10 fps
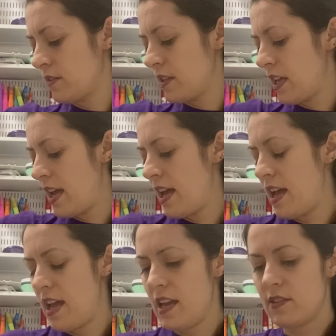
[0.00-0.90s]

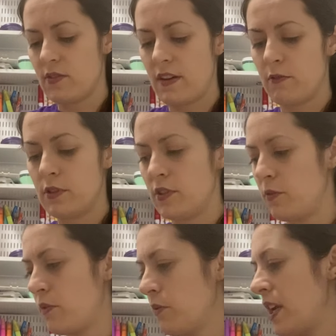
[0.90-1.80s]
Okay, so I have 1, 2,
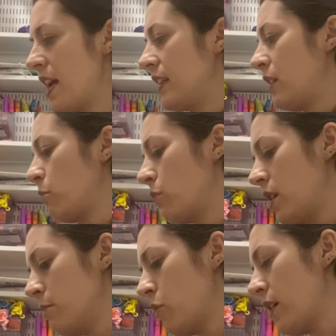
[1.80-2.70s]
3. I need one more